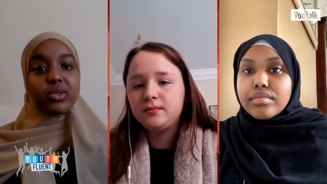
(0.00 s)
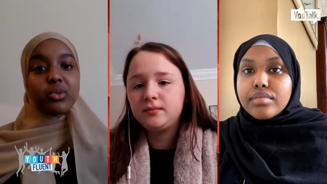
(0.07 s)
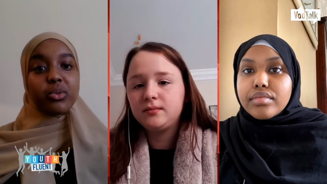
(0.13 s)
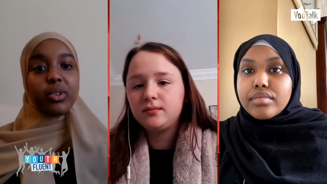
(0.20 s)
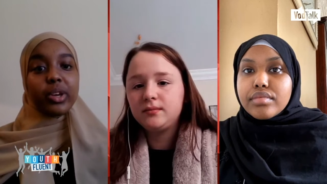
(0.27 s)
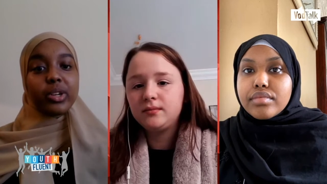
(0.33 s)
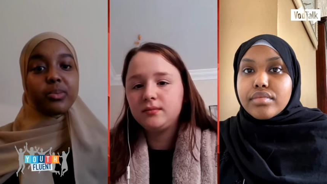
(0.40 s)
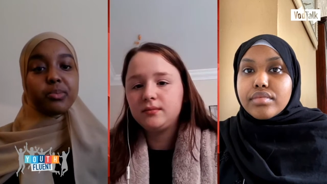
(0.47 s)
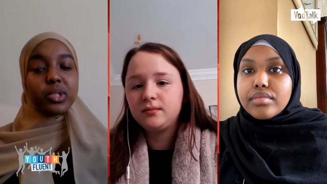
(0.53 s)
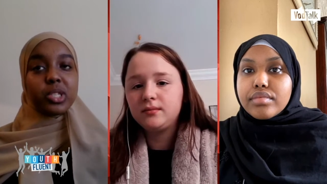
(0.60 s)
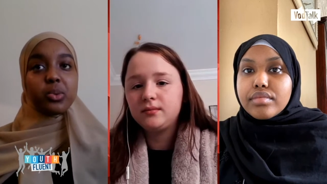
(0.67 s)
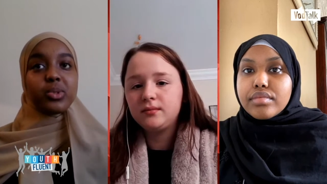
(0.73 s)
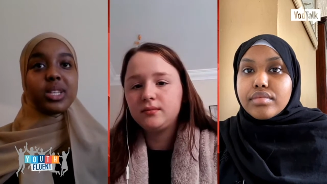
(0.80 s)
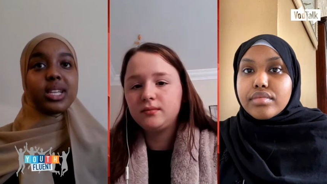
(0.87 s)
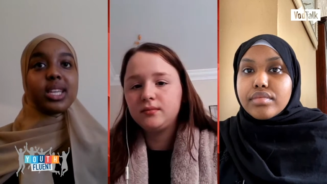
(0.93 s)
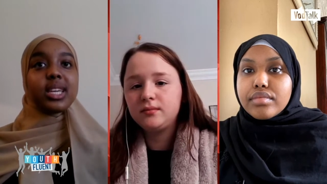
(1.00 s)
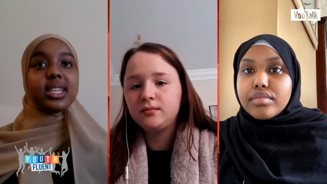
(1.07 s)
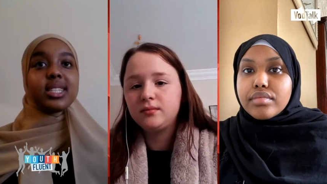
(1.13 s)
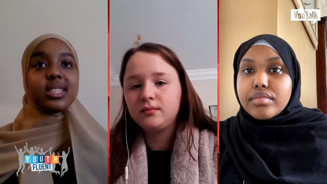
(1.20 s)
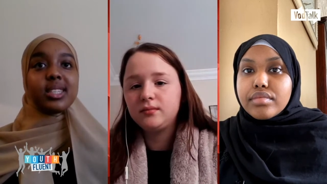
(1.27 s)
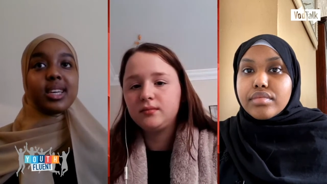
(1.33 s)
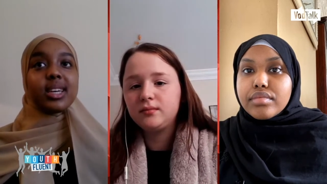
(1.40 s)
Speaker 1: school though, but she was in
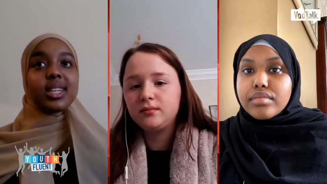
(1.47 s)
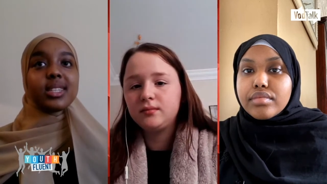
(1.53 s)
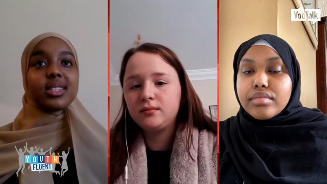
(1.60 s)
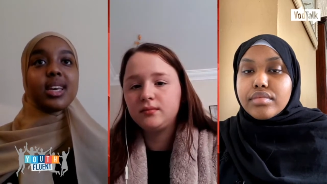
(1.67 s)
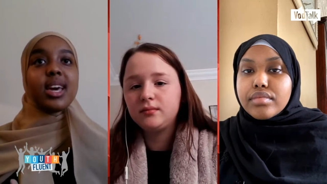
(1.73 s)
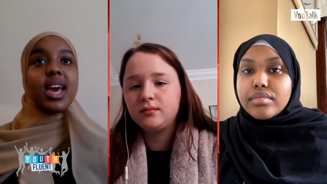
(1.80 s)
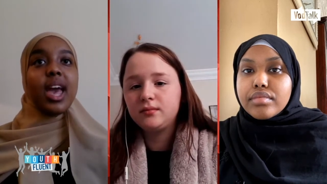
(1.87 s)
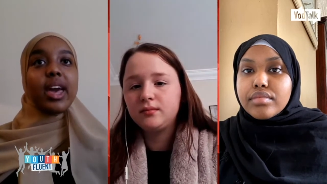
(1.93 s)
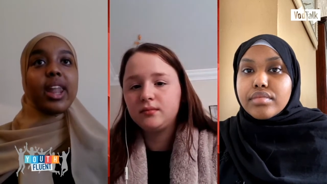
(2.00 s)
year six.